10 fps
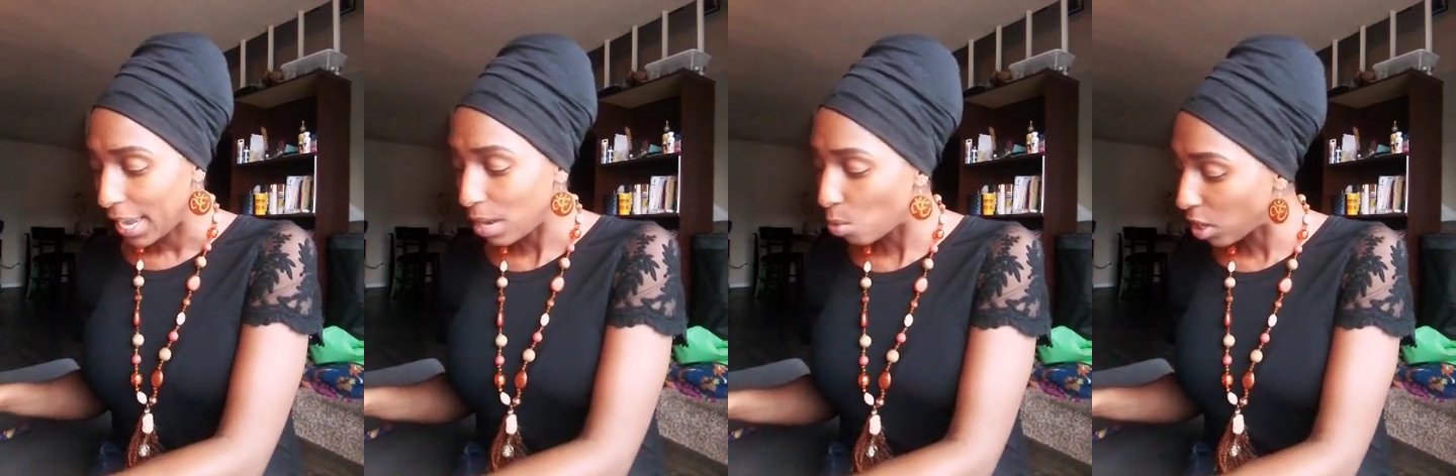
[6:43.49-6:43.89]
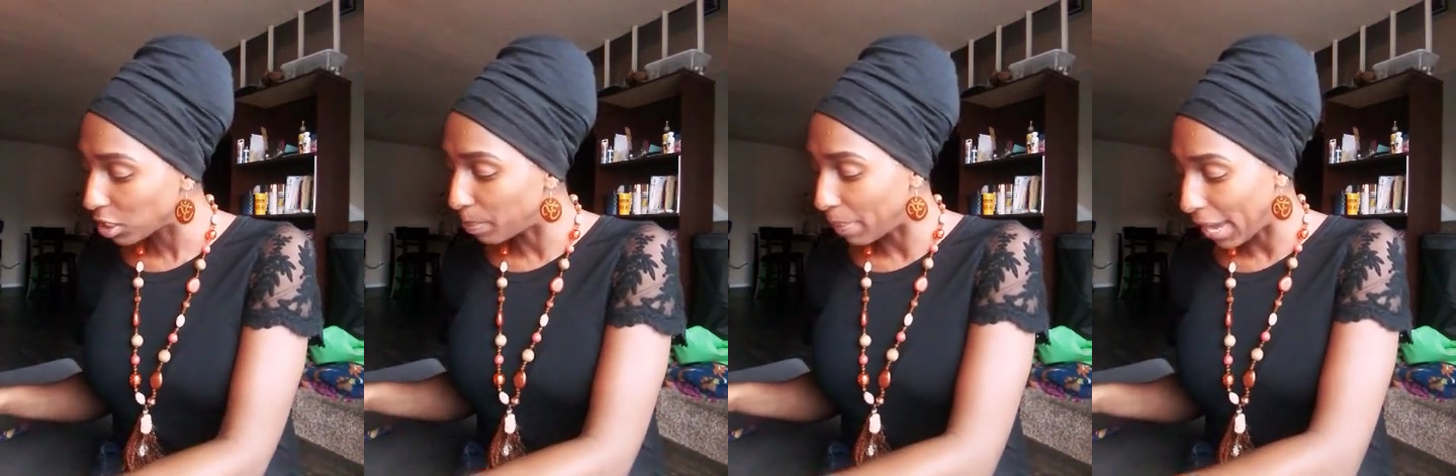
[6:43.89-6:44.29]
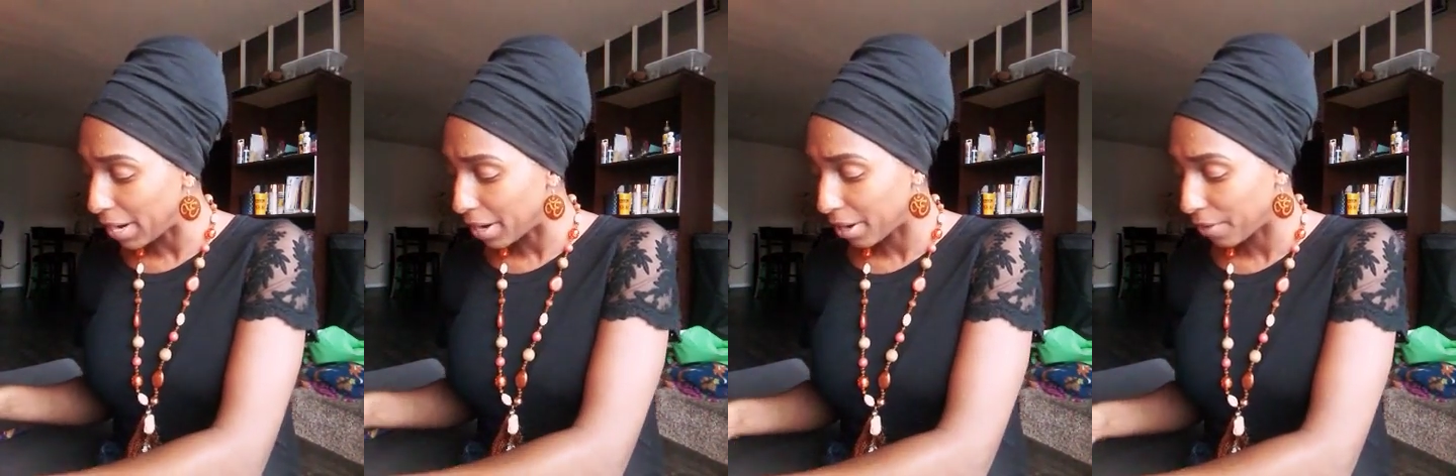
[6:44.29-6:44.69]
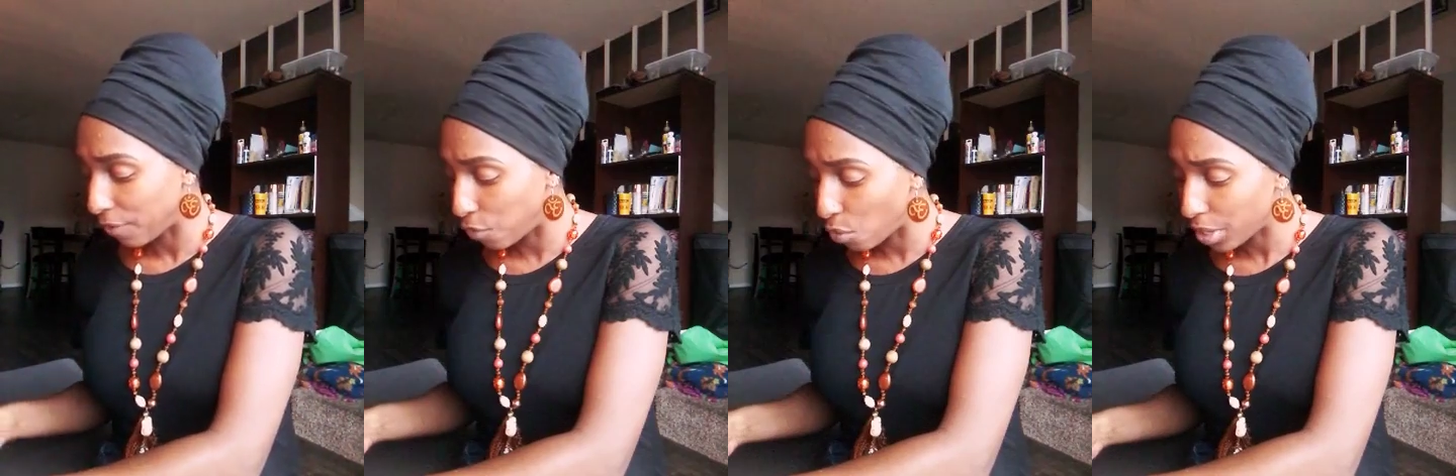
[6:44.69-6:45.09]
it works better
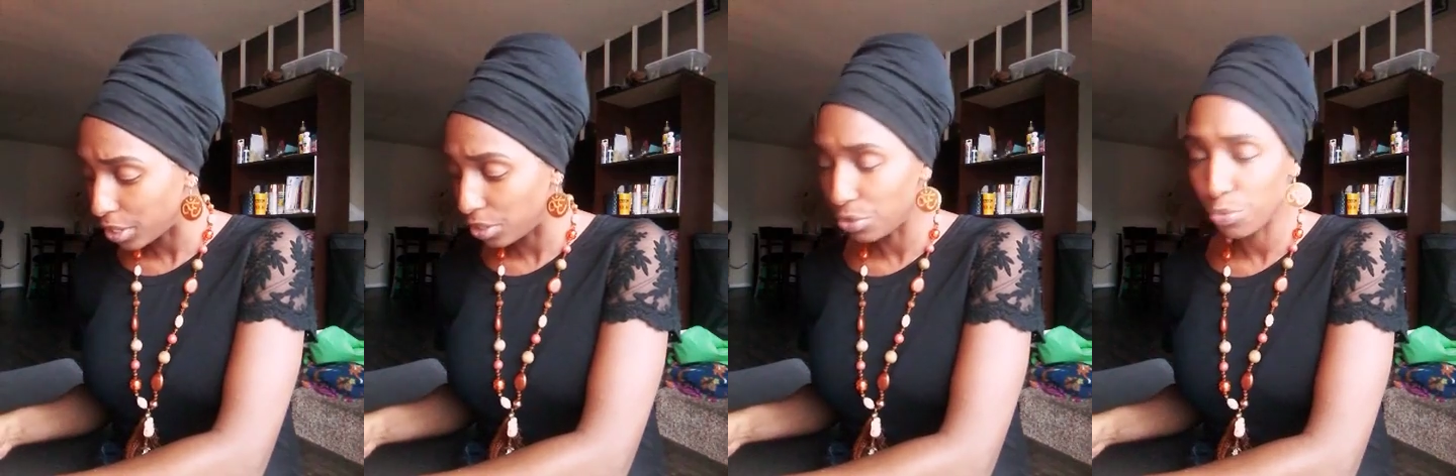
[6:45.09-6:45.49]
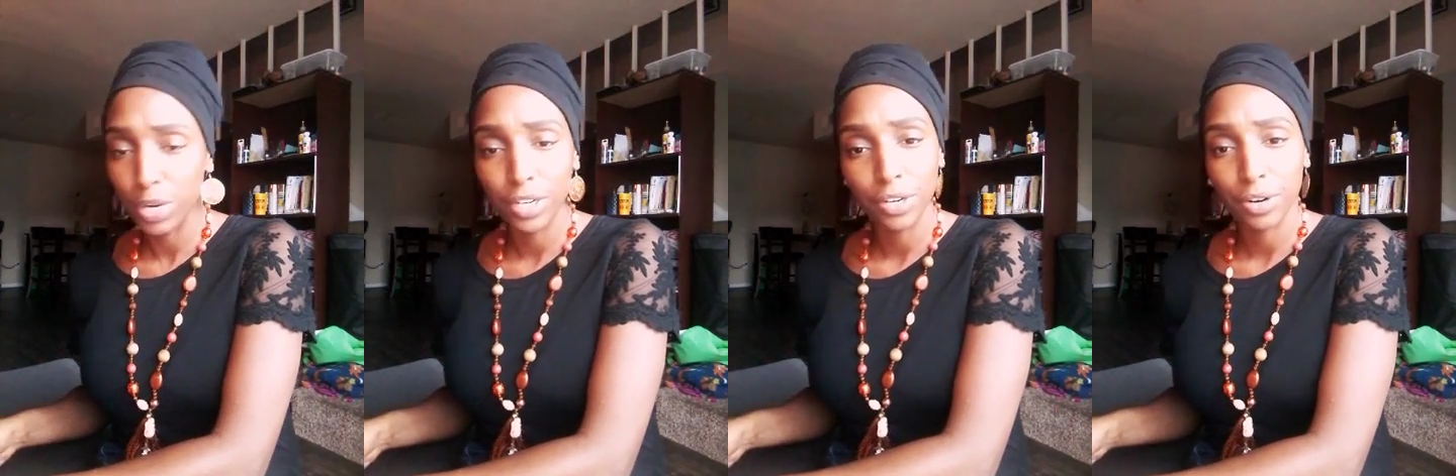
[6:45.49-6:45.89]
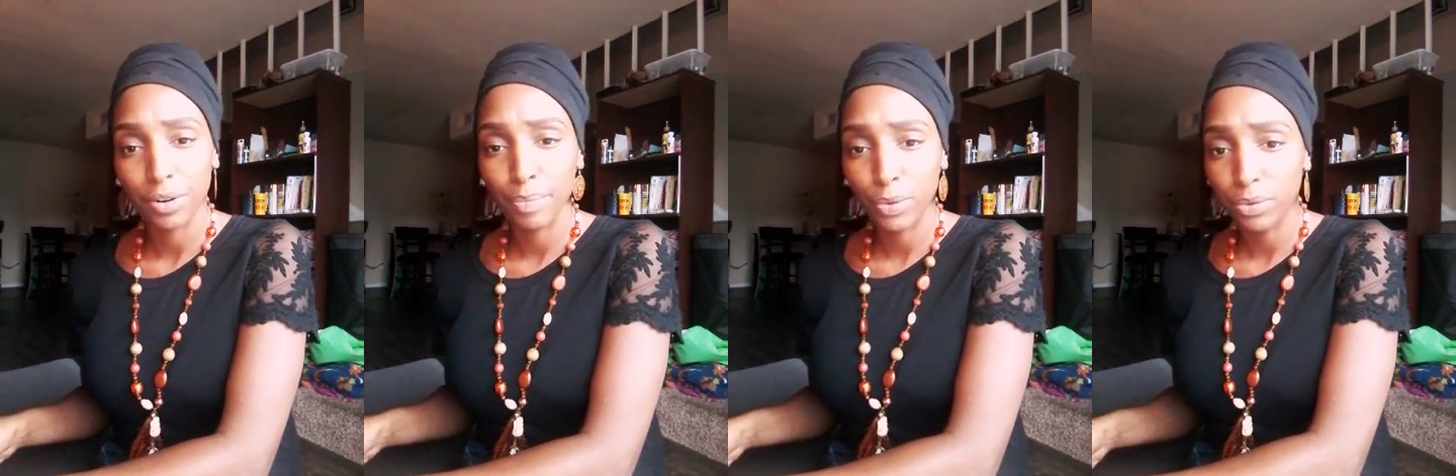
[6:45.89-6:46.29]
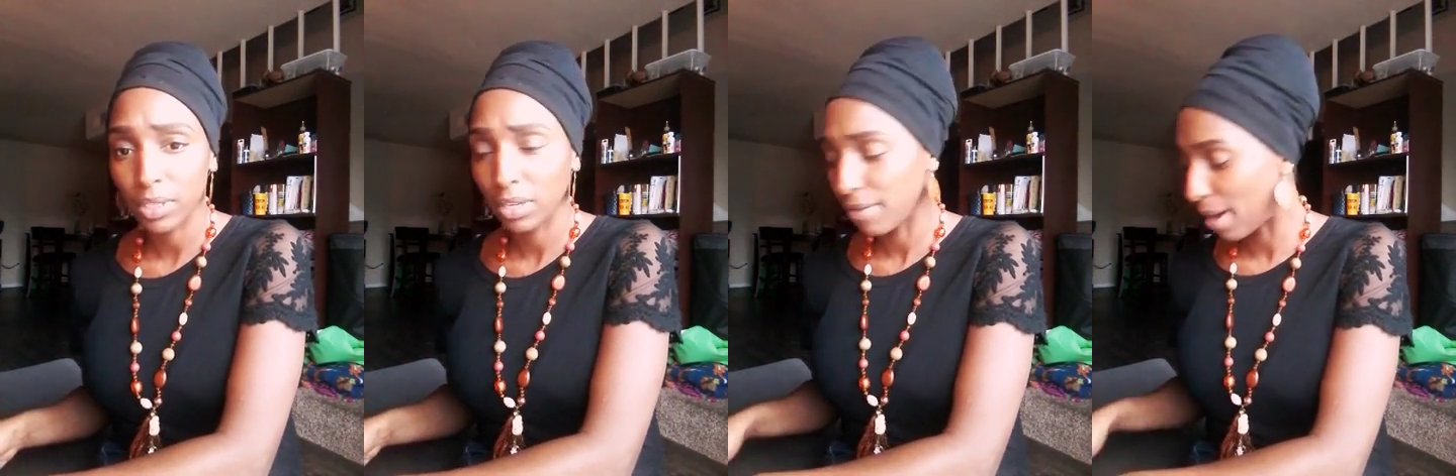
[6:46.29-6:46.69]
for you when you're
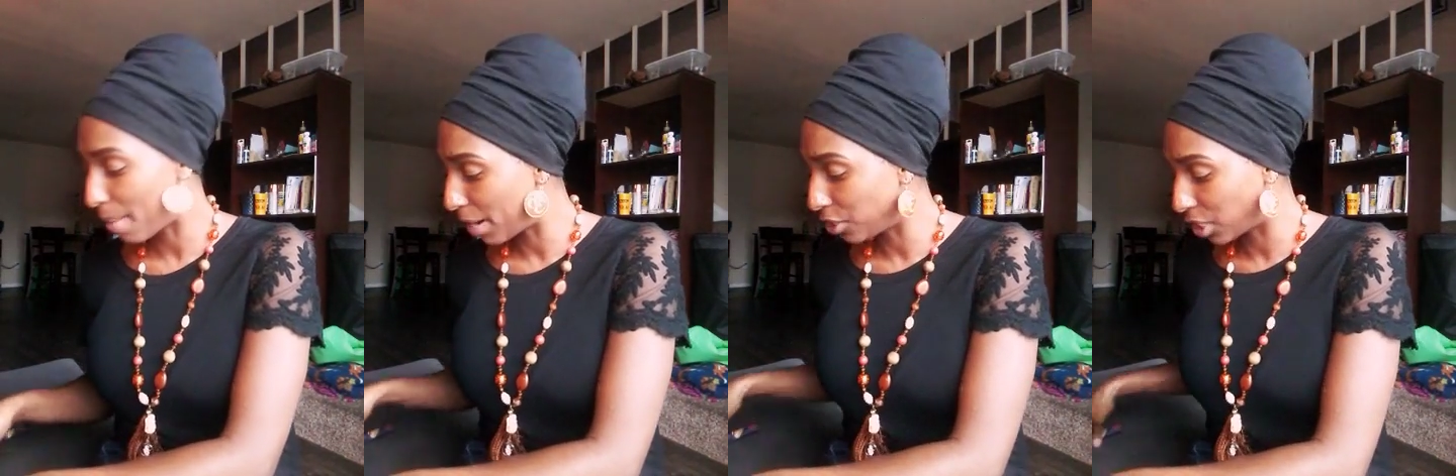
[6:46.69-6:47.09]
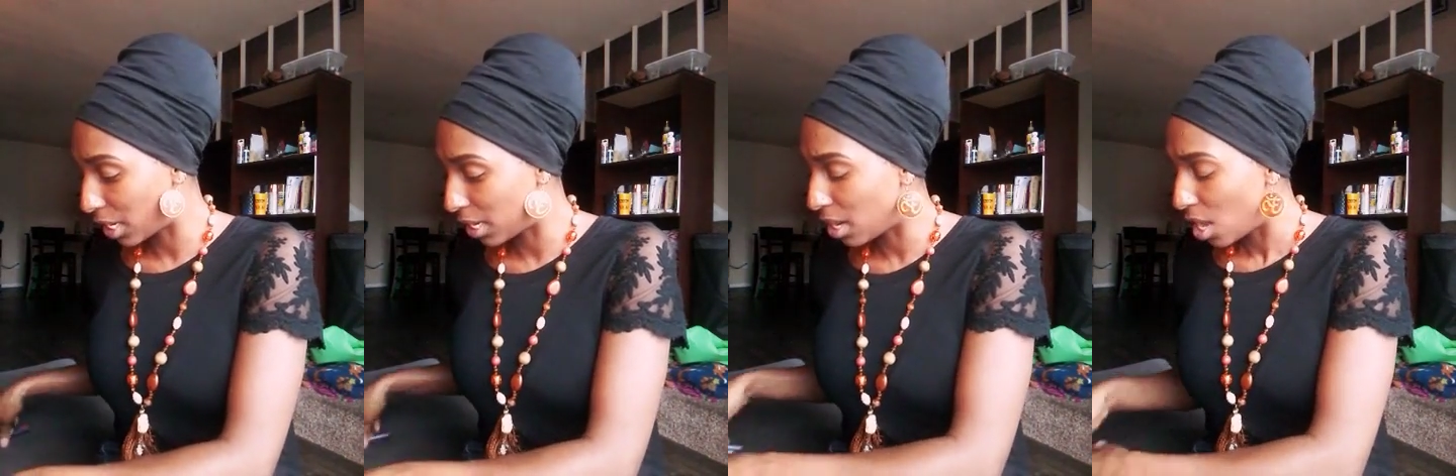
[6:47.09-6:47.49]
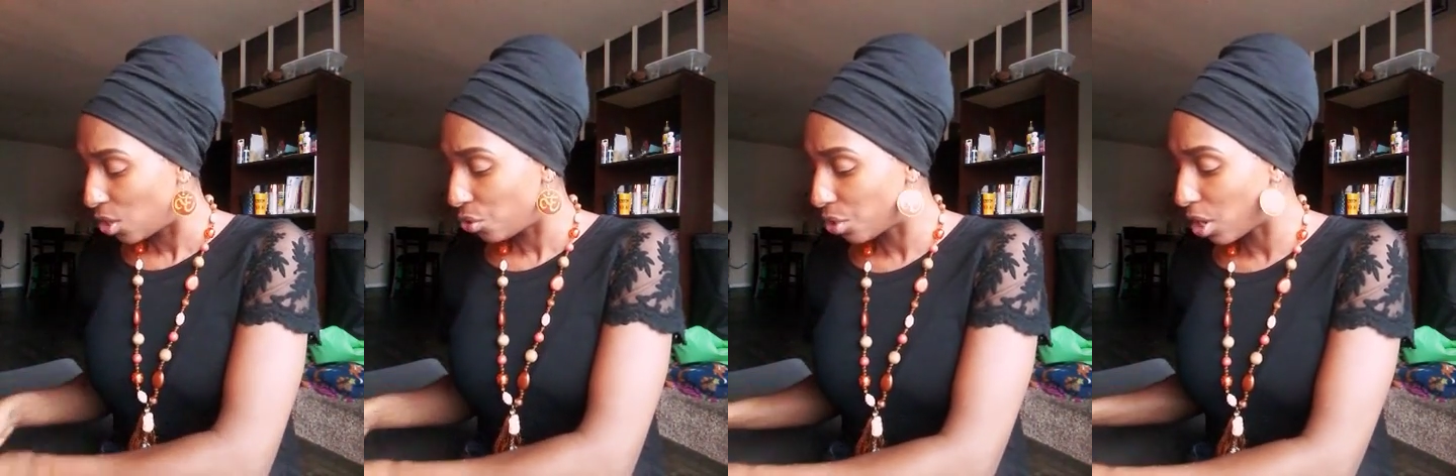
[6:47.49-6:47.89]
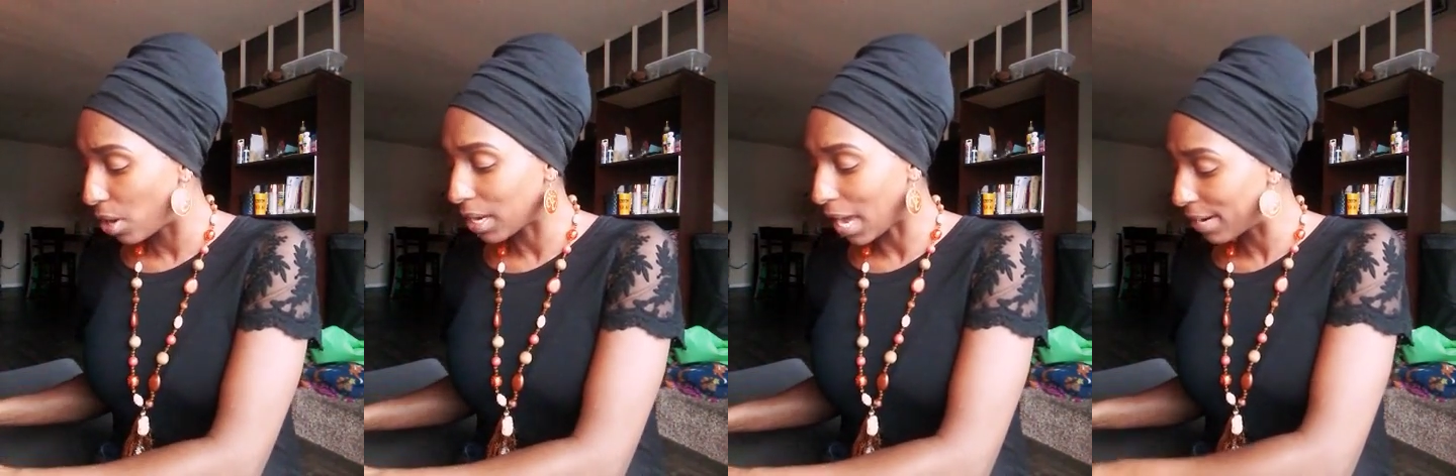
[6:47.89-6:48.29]
boosting your vibration.
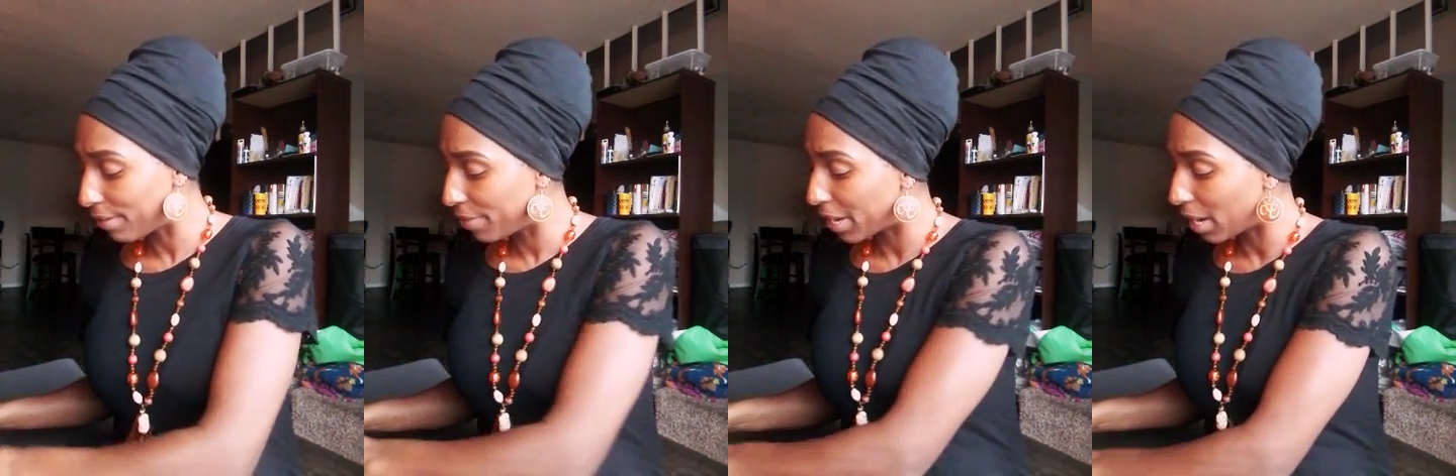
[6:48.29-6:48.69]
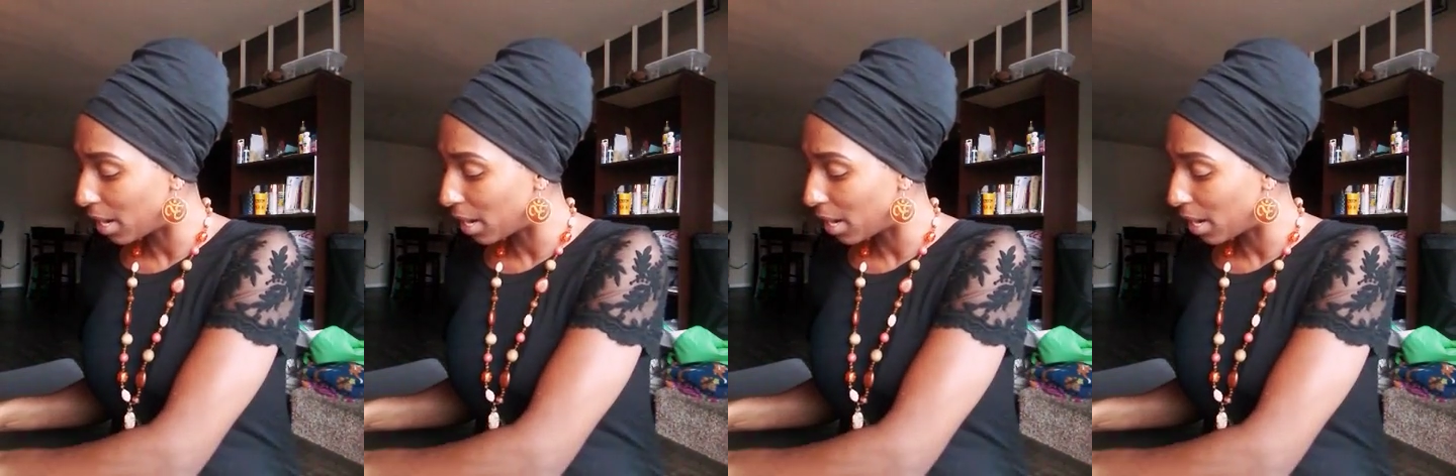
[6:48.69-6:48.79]
A lot of